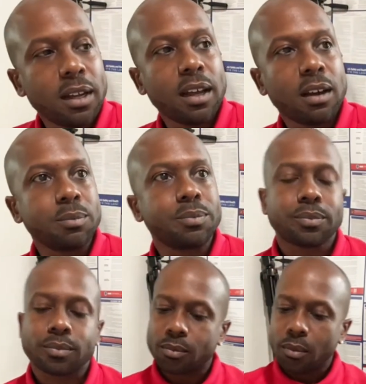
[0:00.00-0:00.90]
Now,
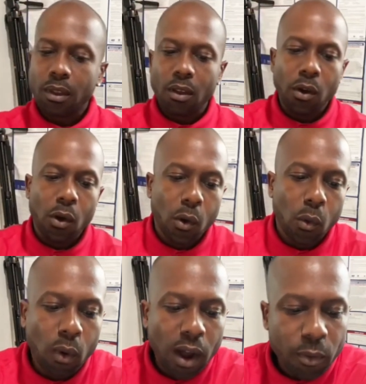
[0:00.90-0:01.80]

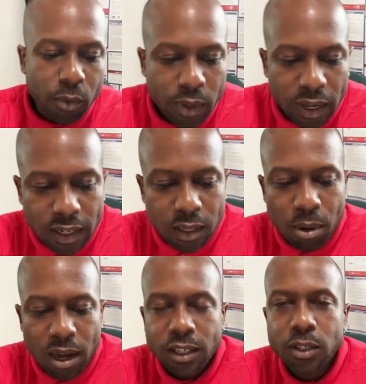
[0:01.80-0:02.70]
why would
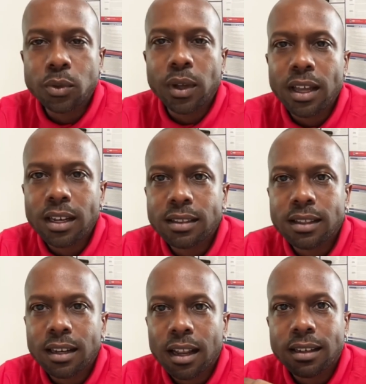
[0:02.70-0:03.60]
anybody do
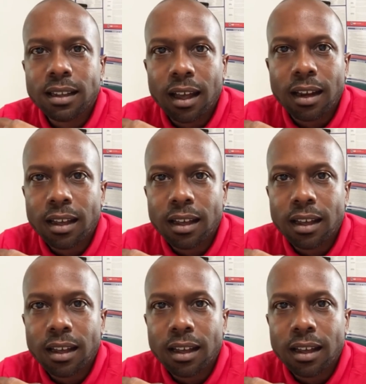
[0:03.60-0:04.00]
anything like that?